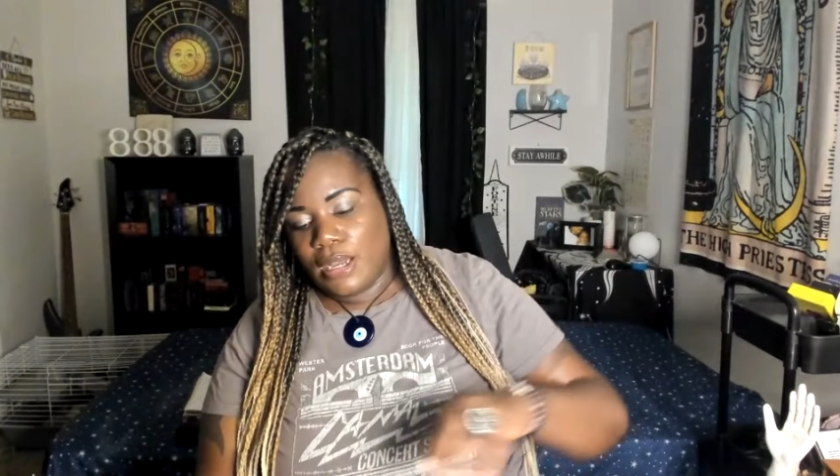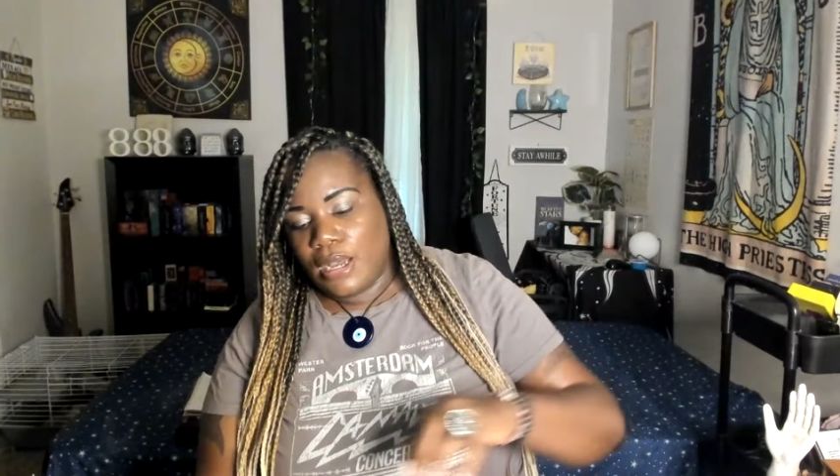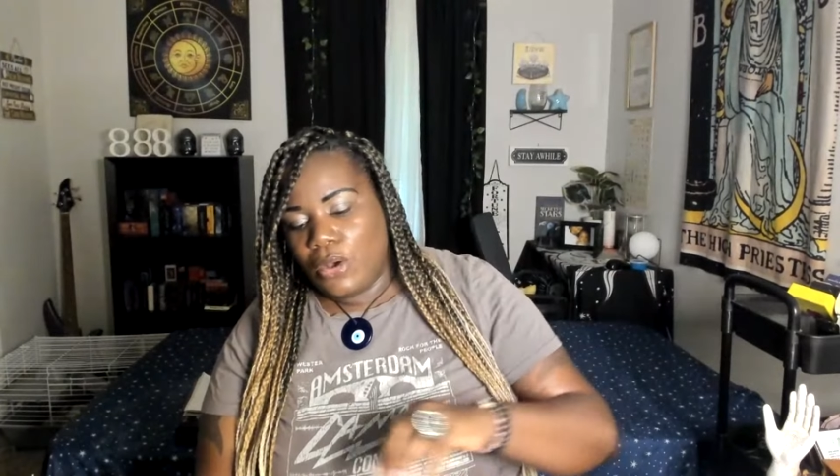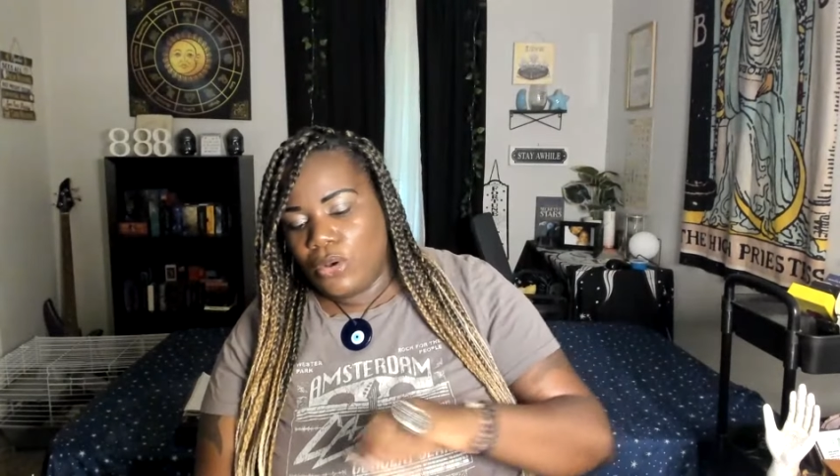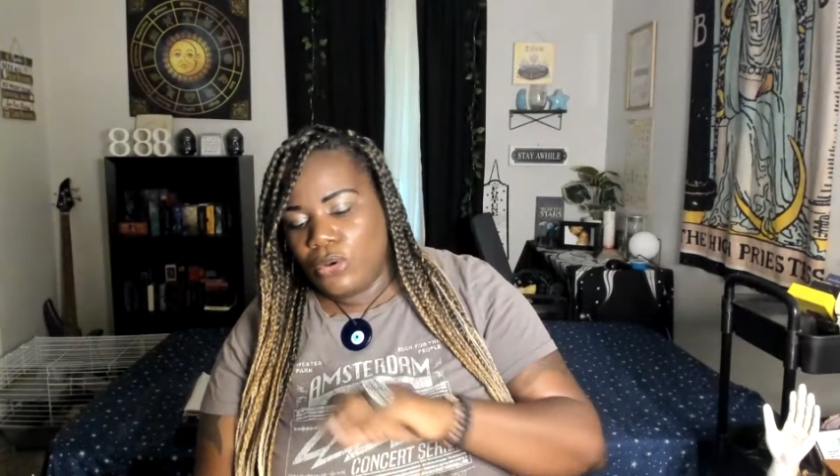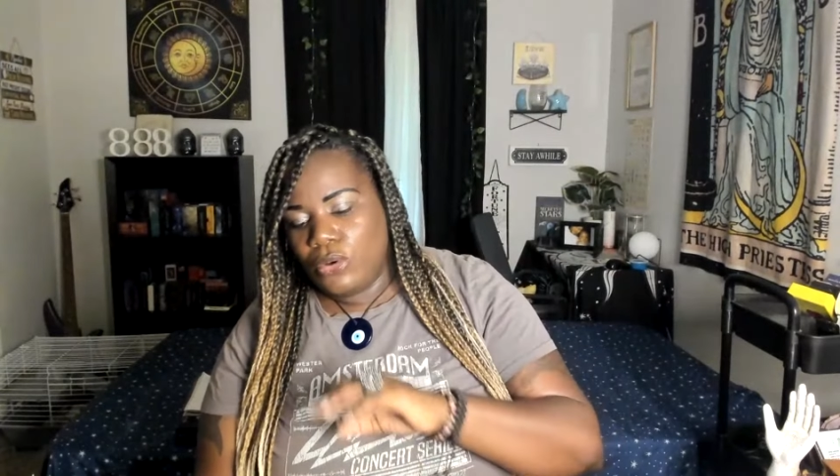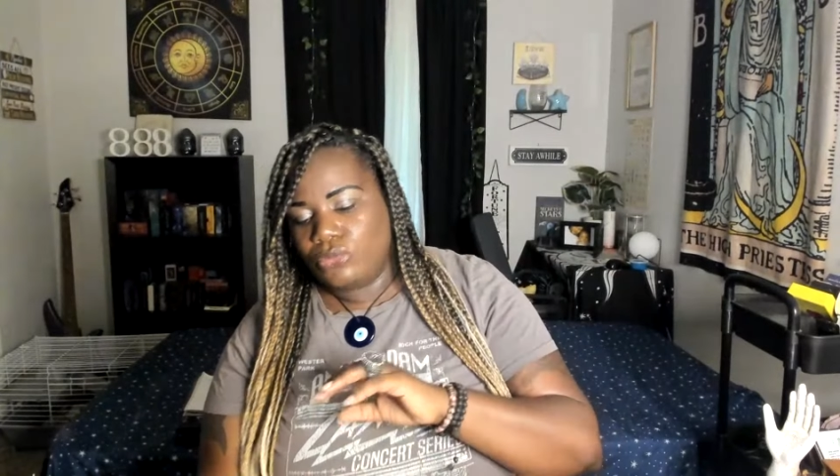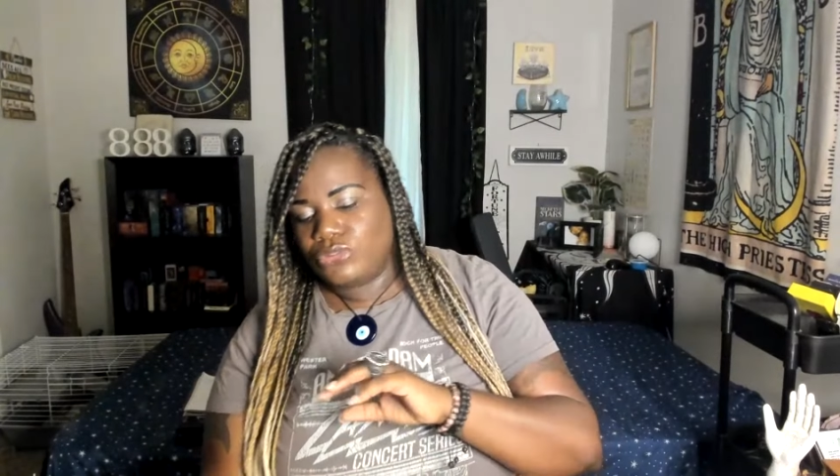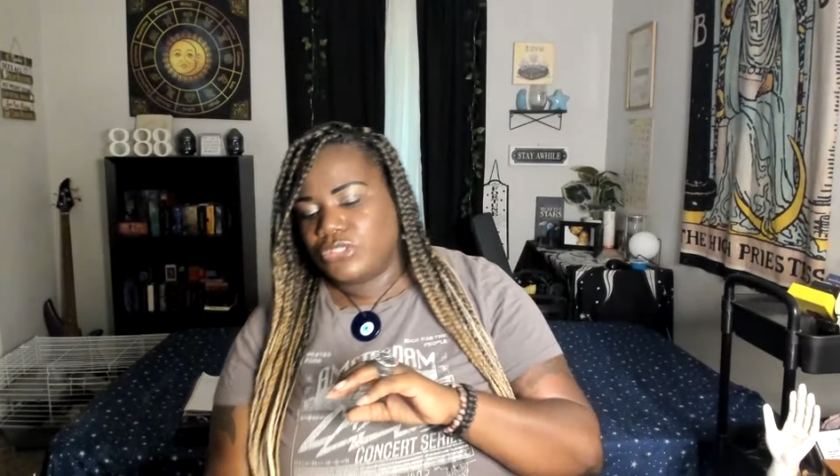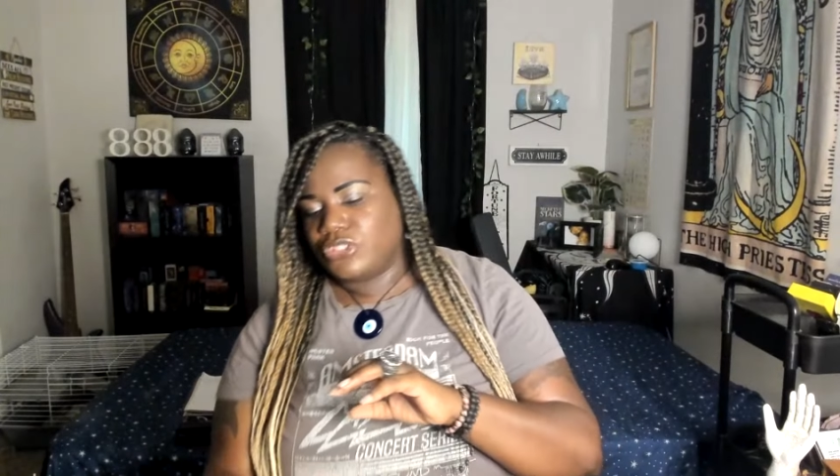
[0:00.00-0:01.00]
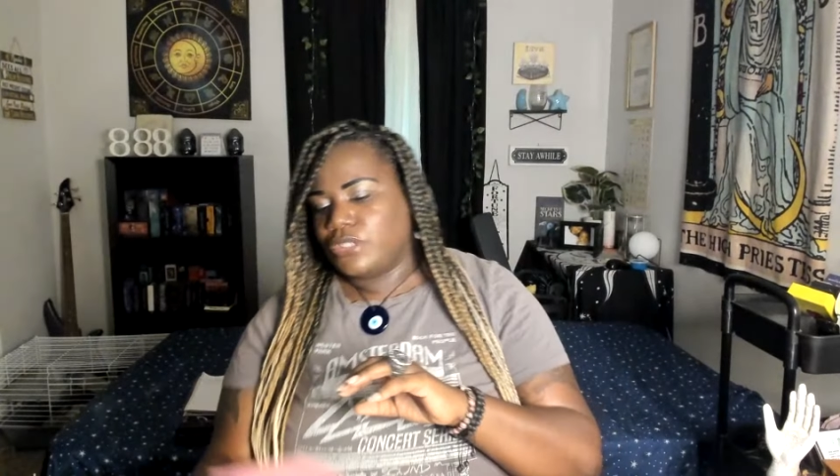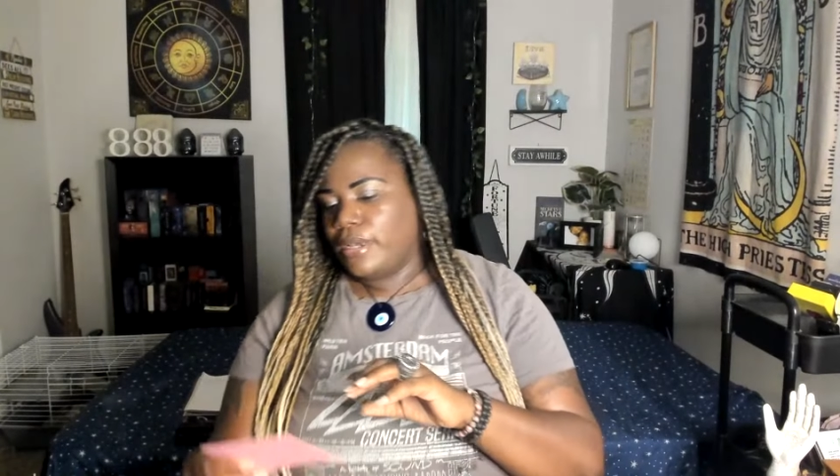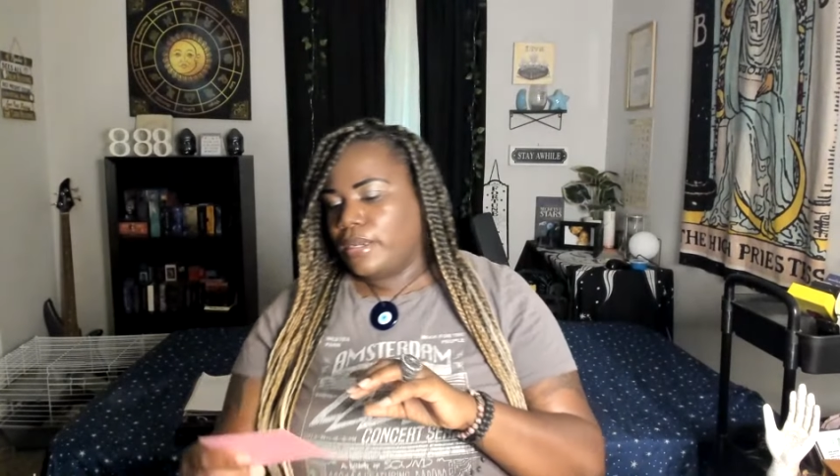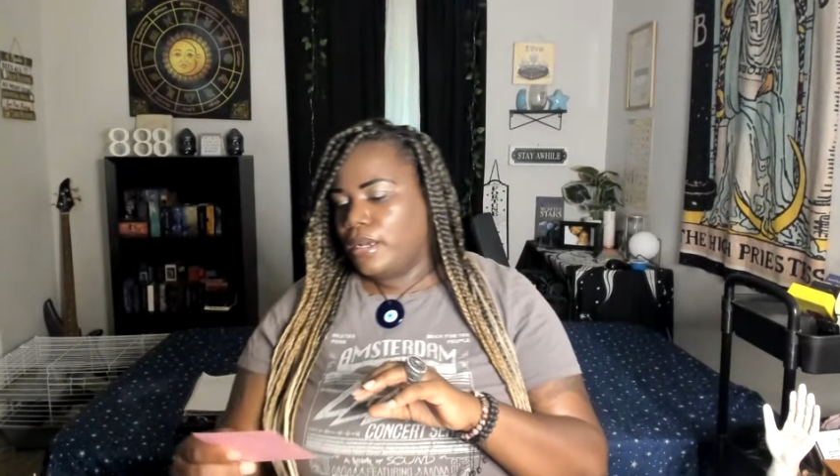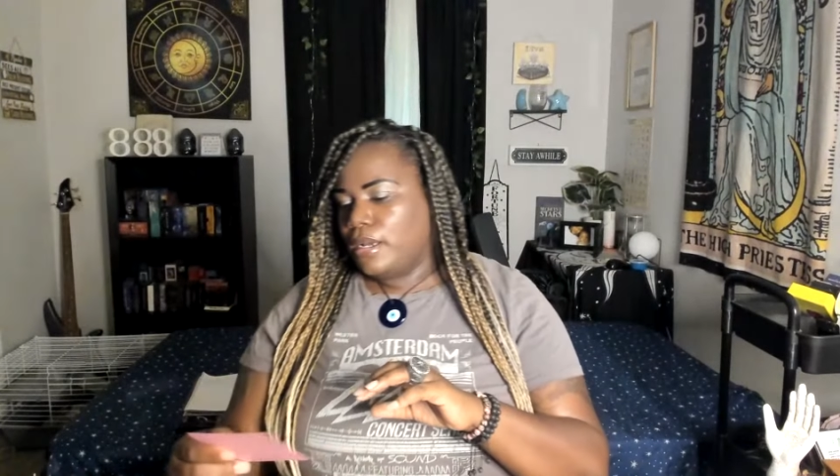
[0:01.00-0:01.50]
Oh,
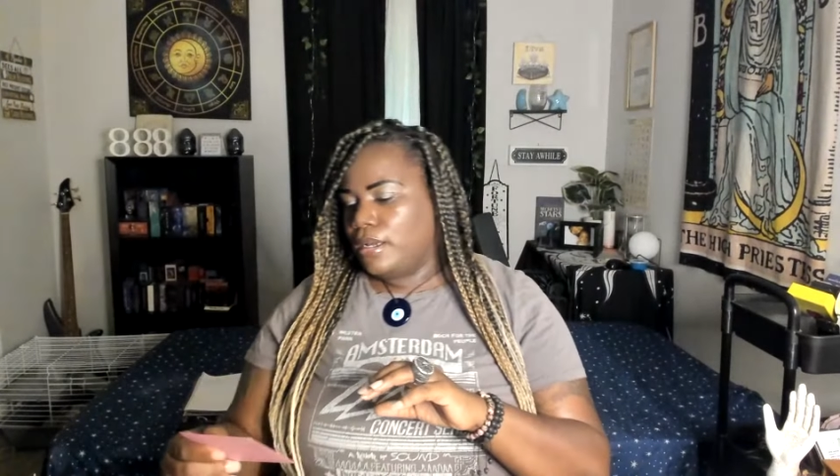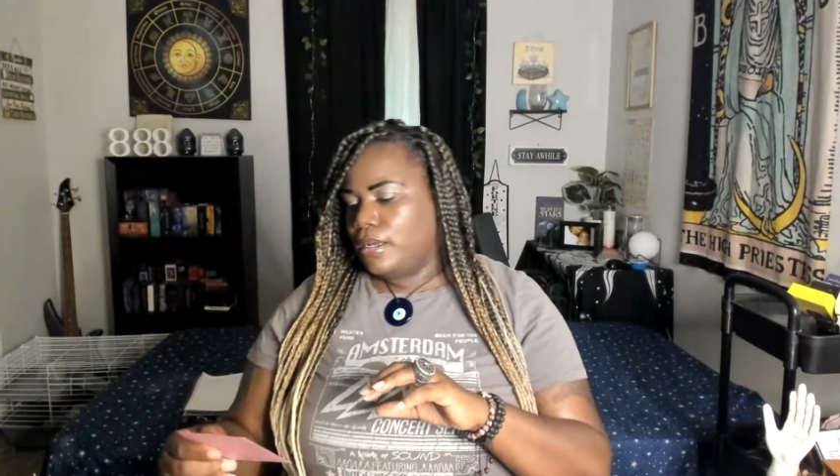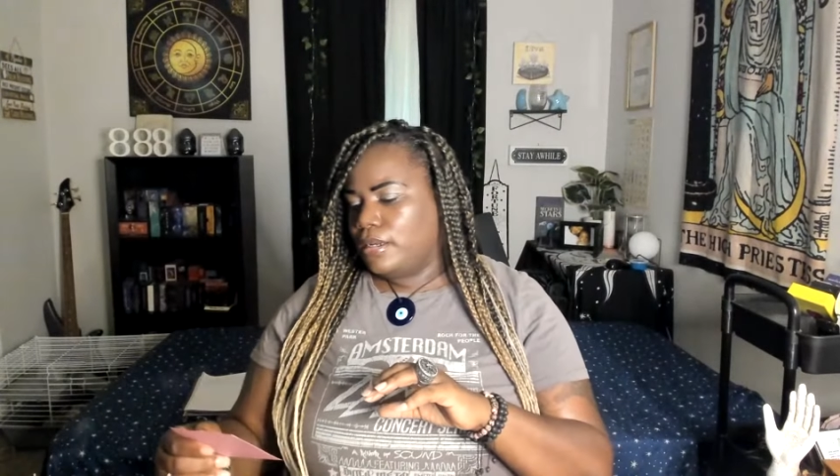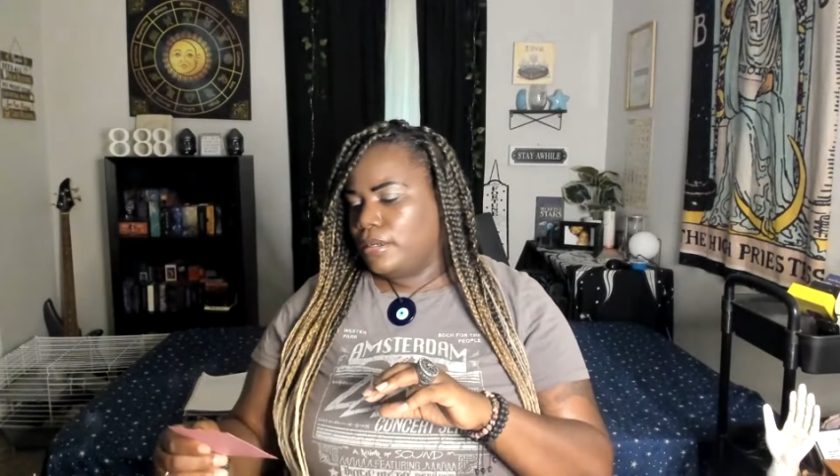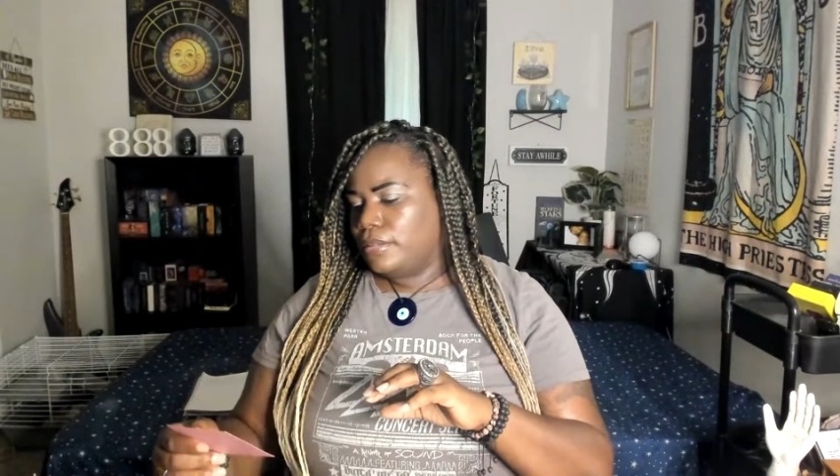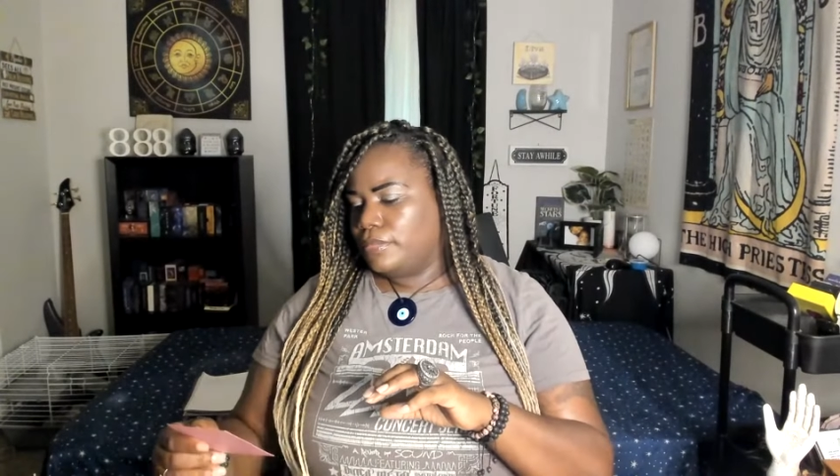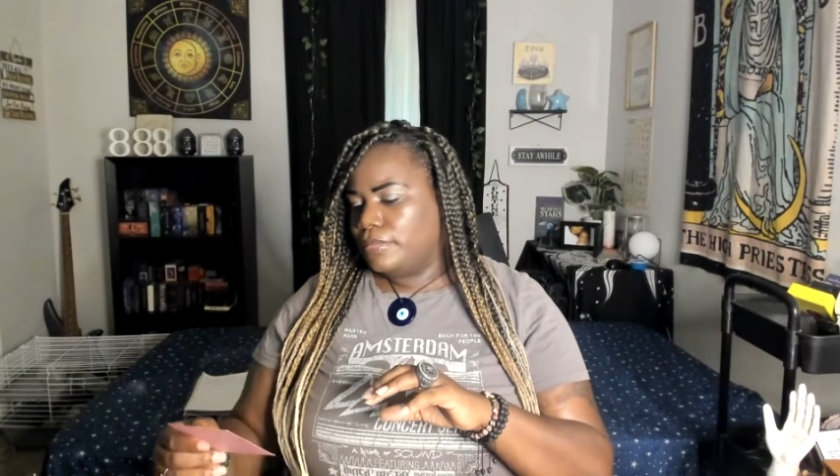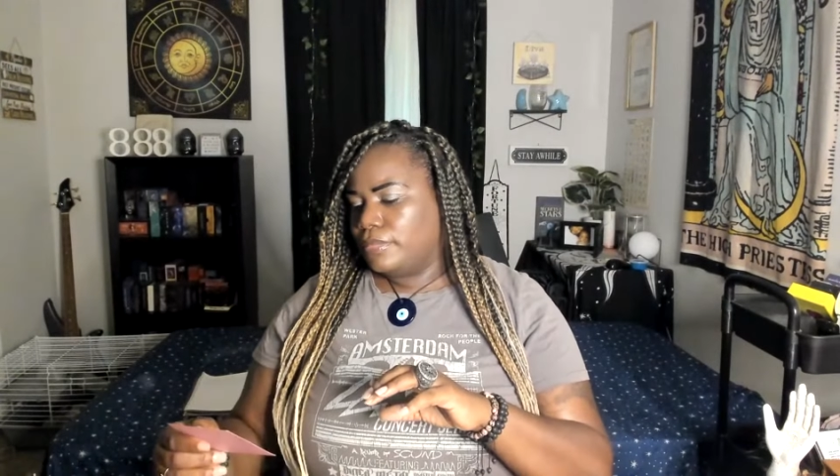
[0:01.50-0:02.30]
shut up.